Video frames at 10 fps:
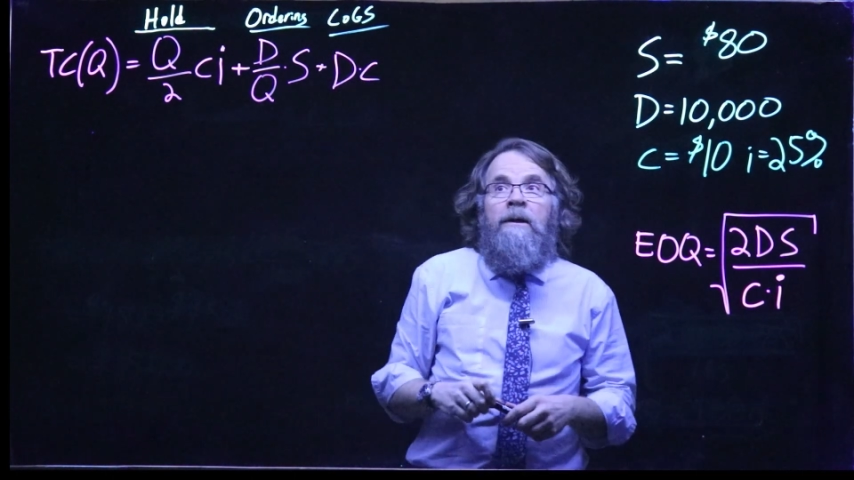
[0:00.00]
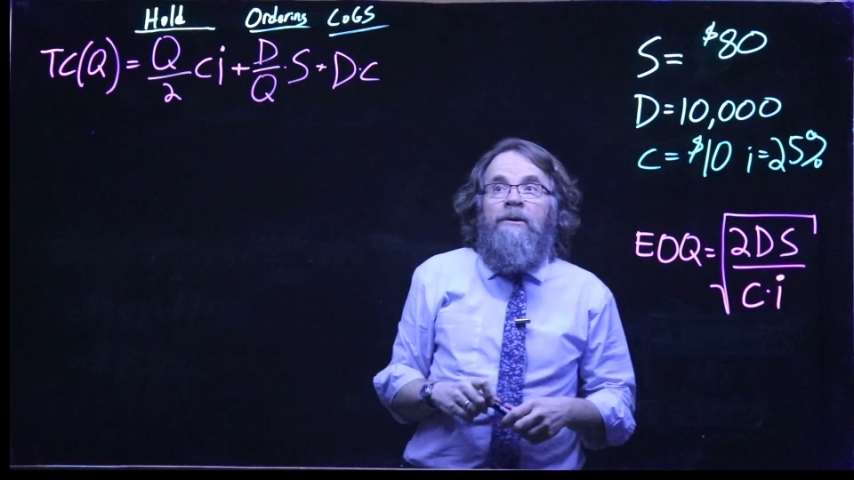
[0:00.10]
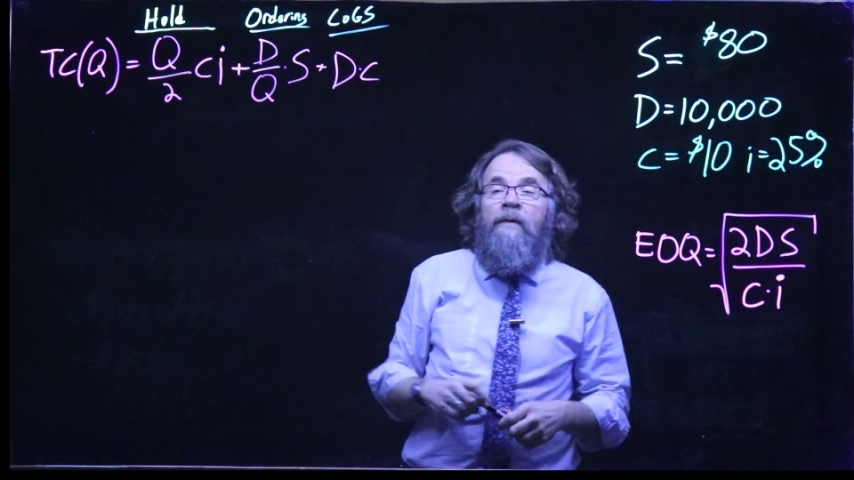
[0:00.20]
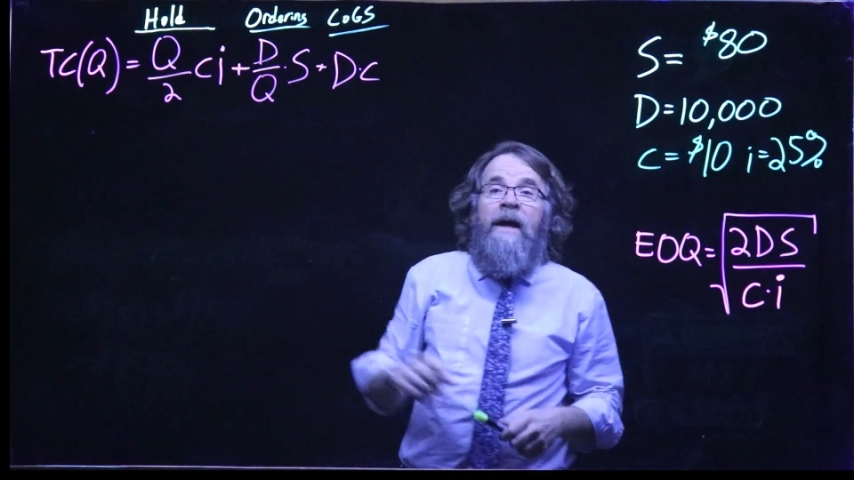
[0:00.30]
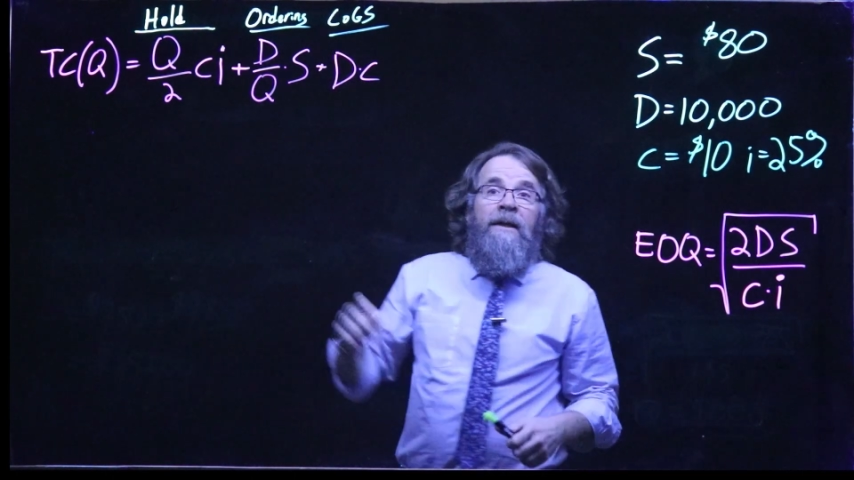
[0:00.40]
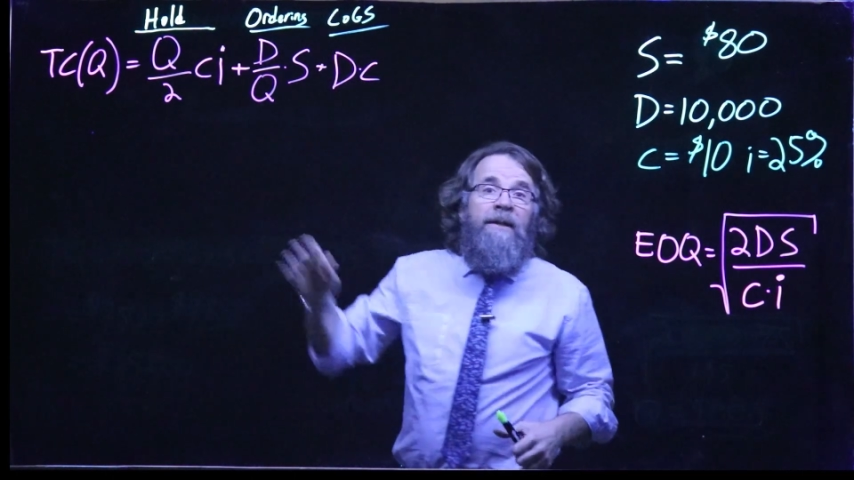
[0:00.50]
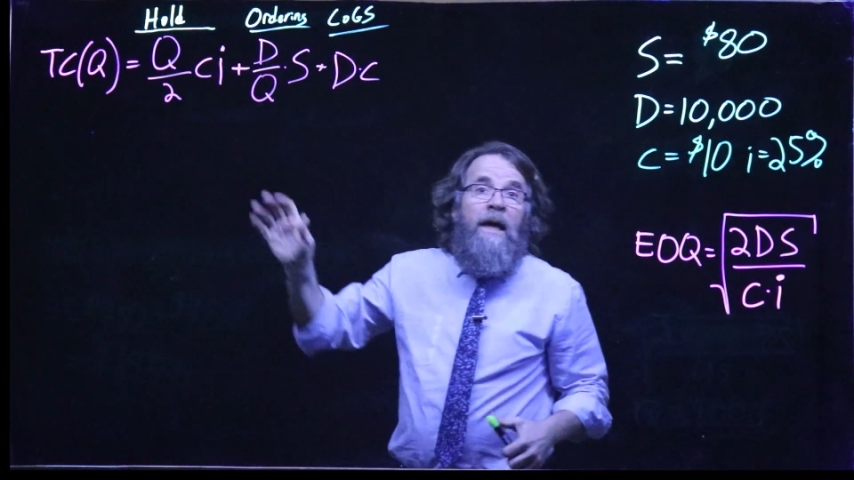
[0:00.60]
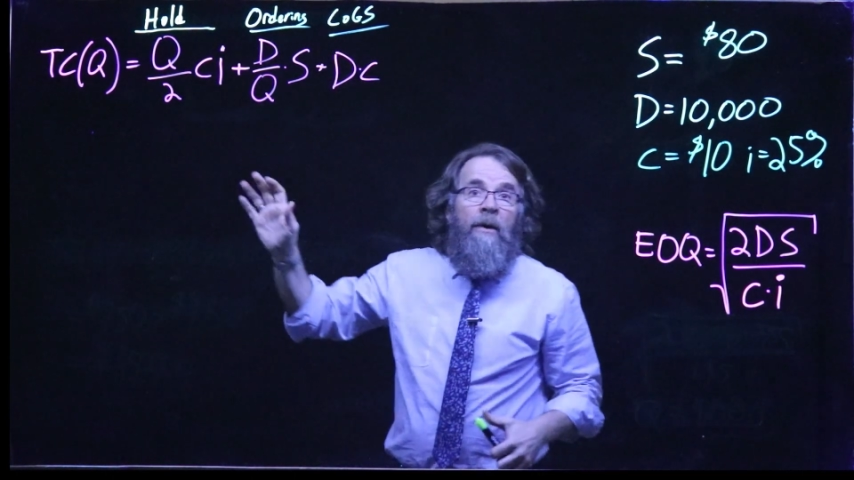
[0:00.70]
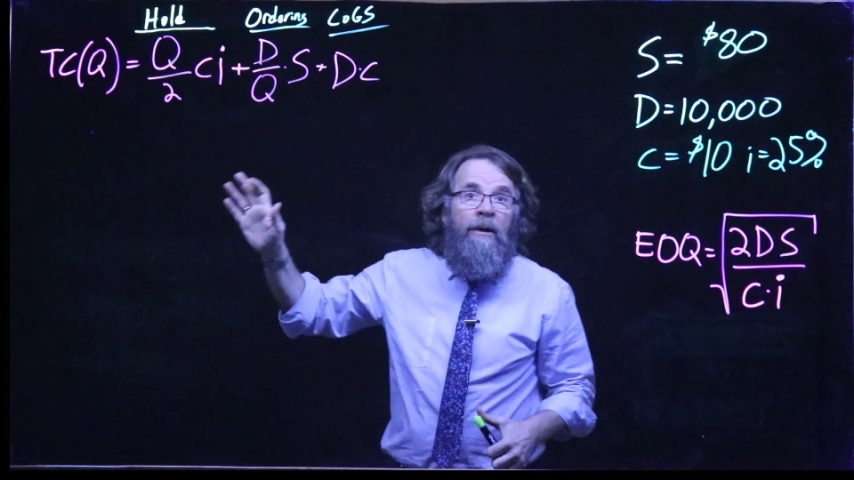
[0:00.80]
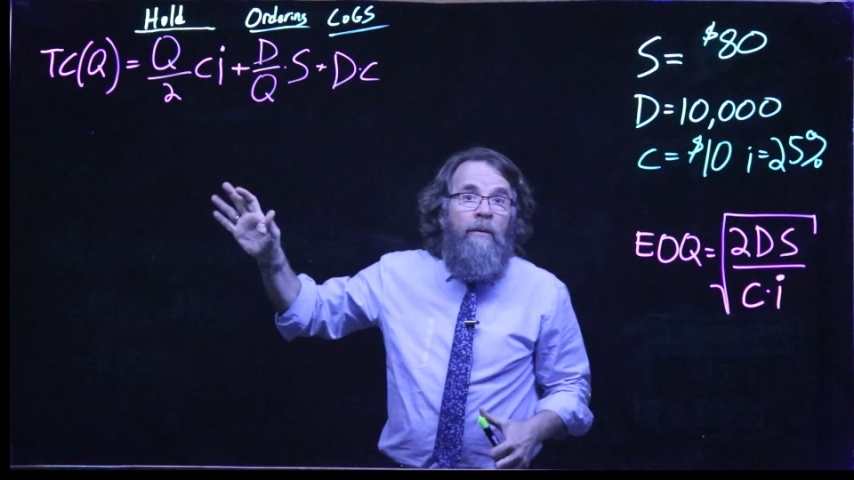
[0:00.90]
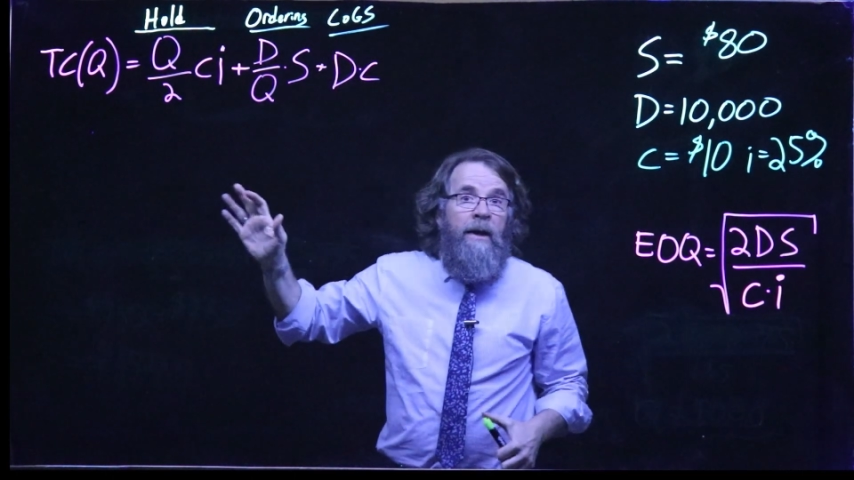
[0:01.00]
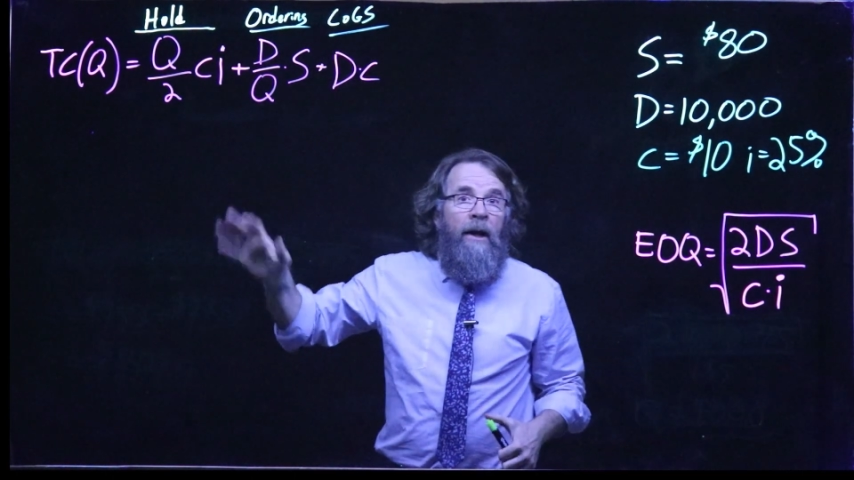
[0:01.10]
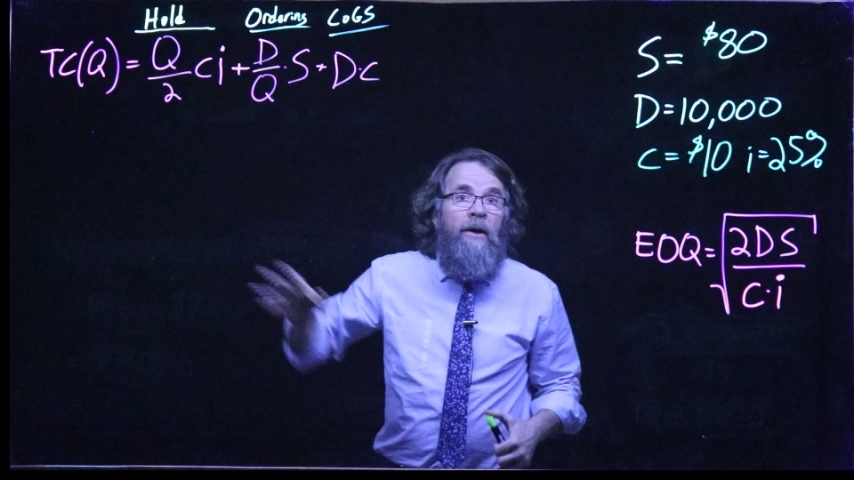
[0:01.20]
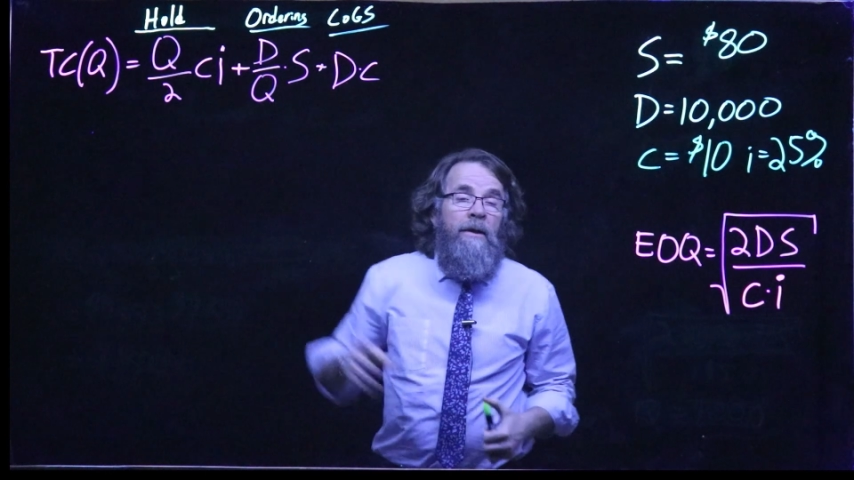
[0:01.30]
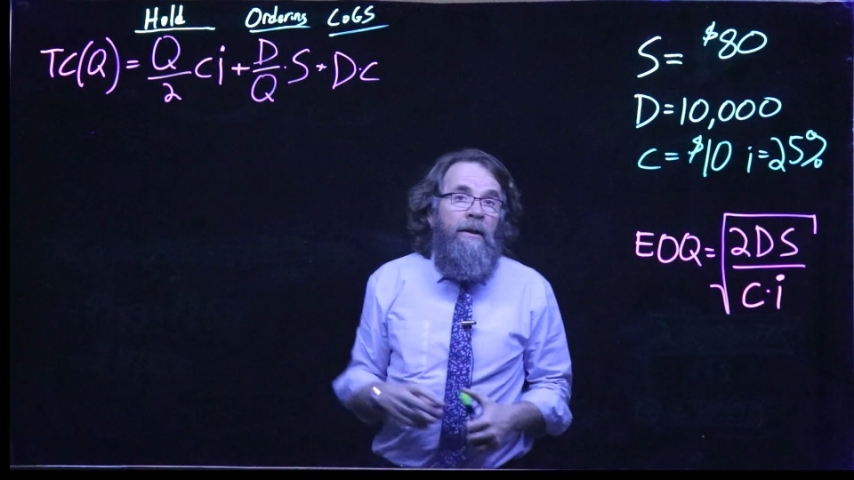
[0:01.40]
So that's how we will
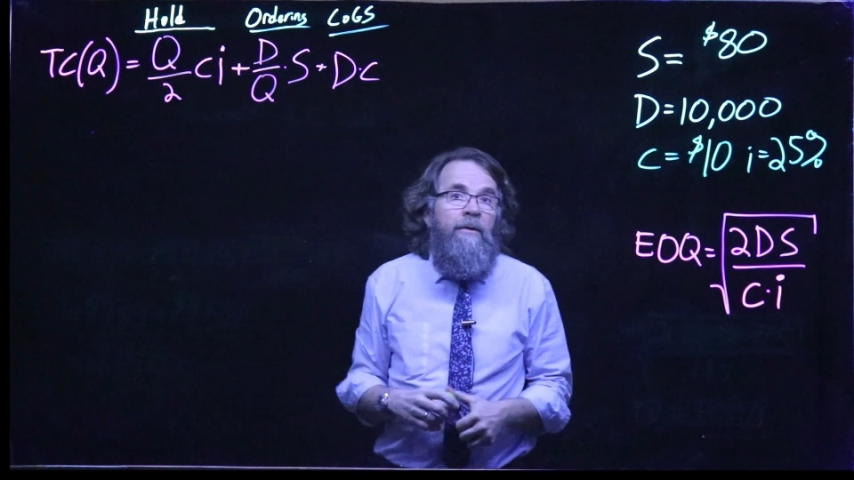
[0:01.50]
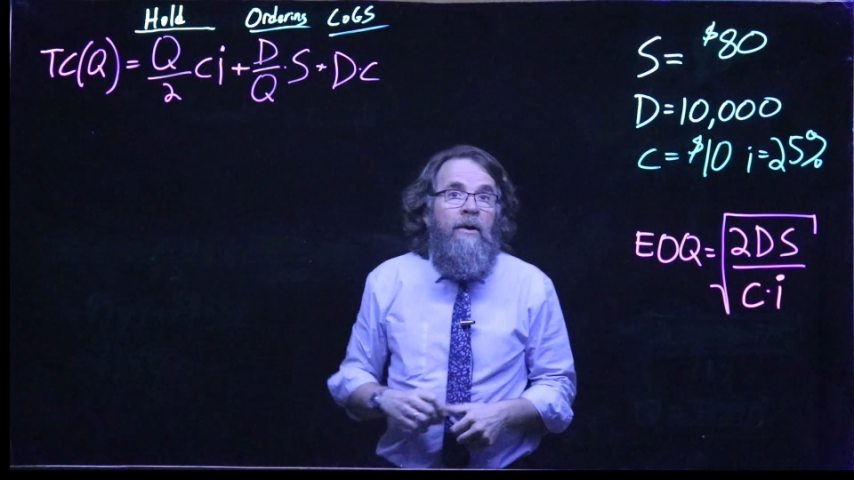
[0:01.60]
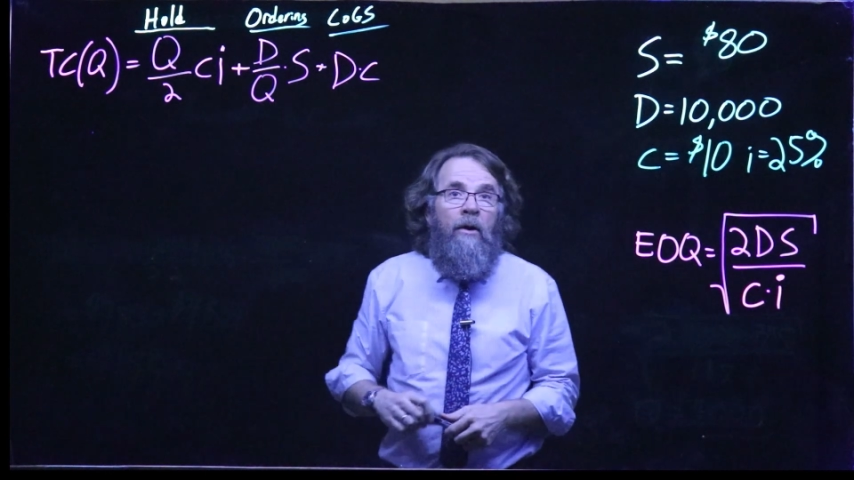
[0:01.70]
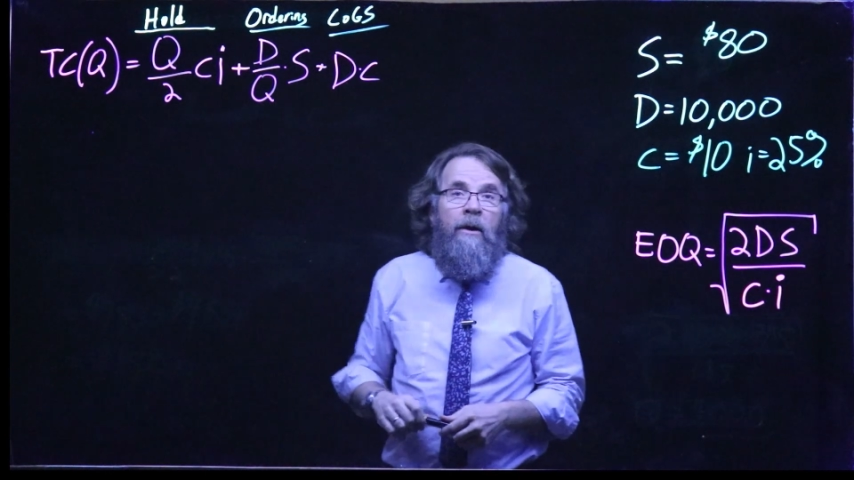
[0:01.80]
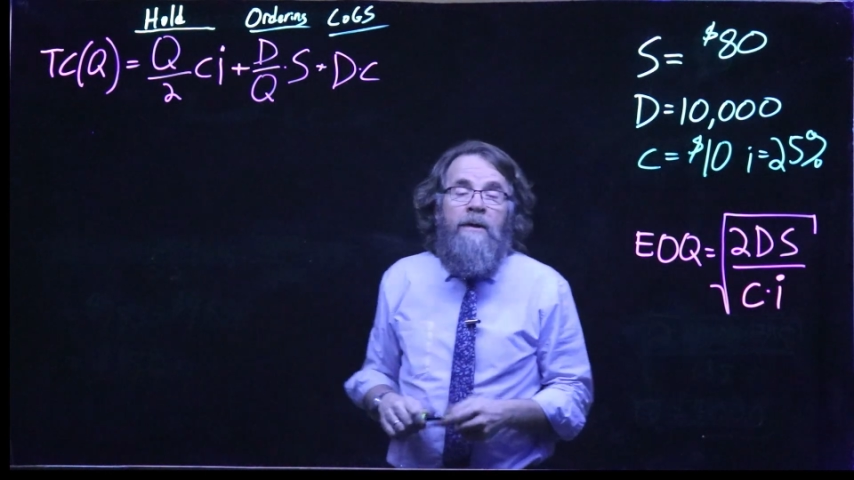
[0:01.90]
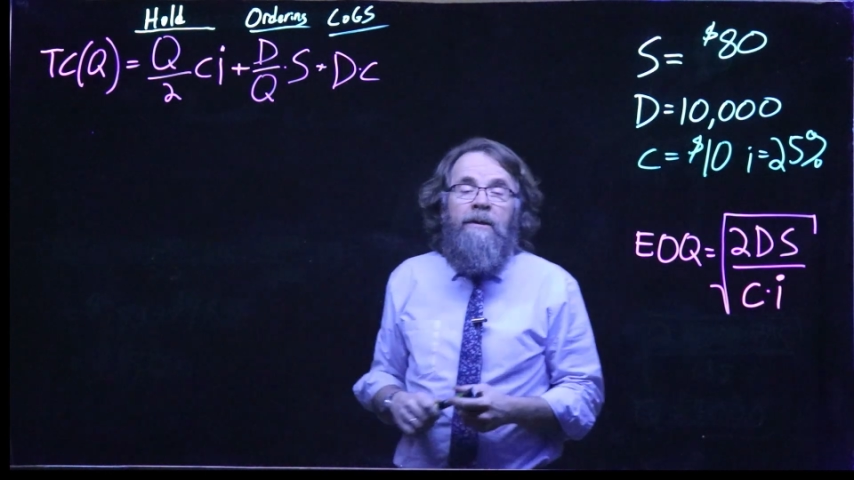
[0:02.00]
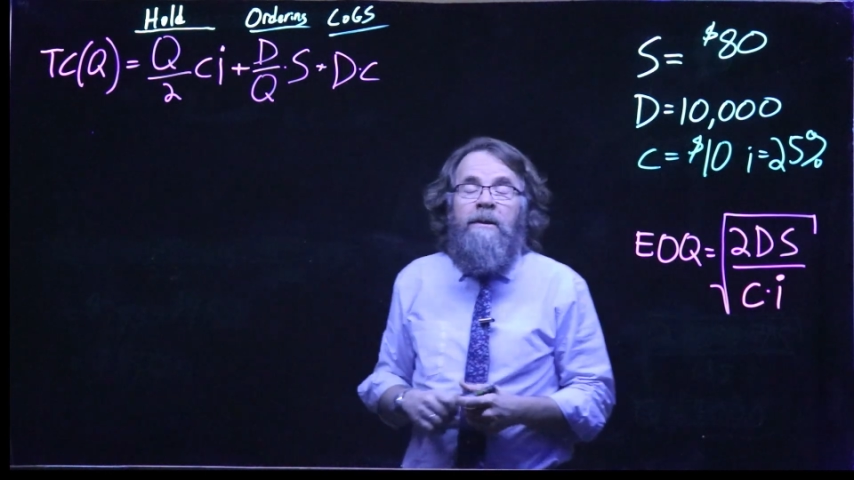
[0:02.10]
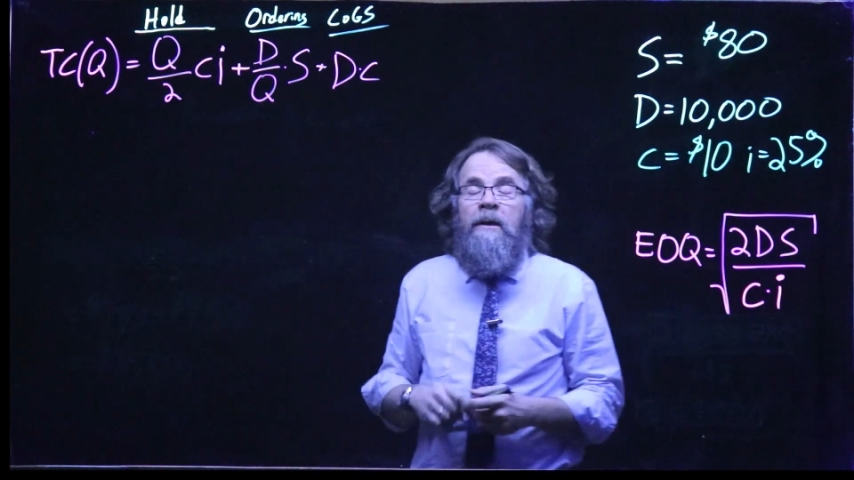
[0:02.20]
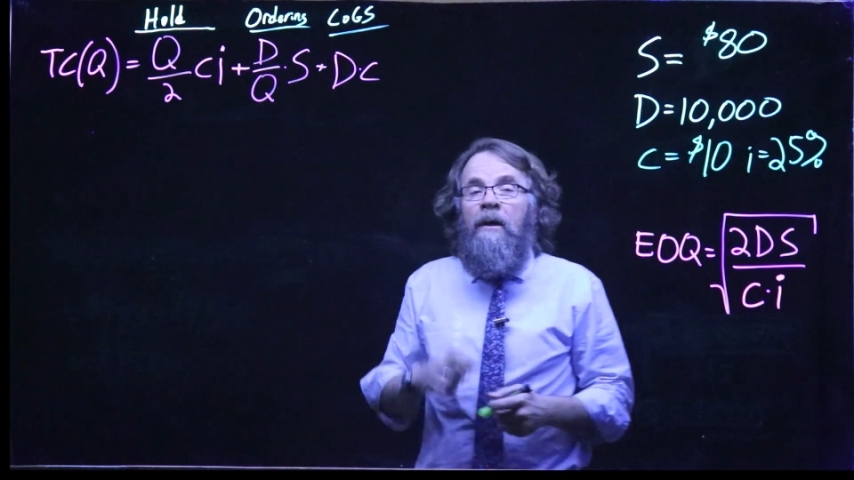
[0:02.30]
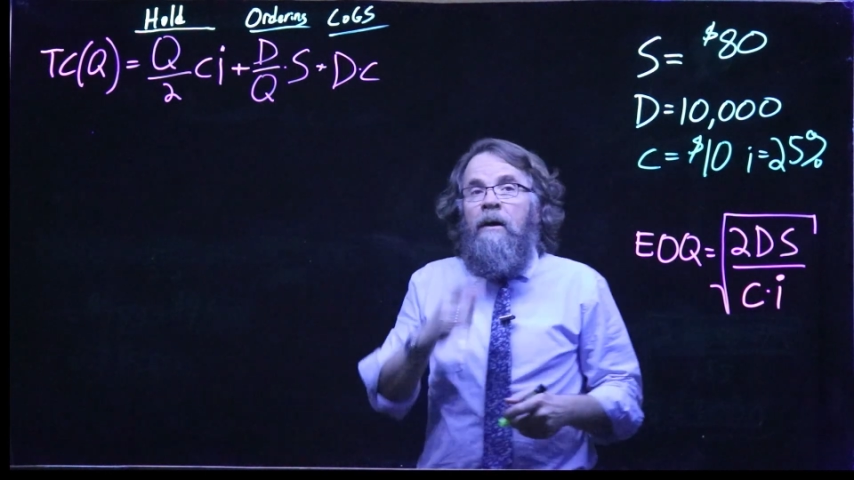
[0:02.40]
calculate the costs.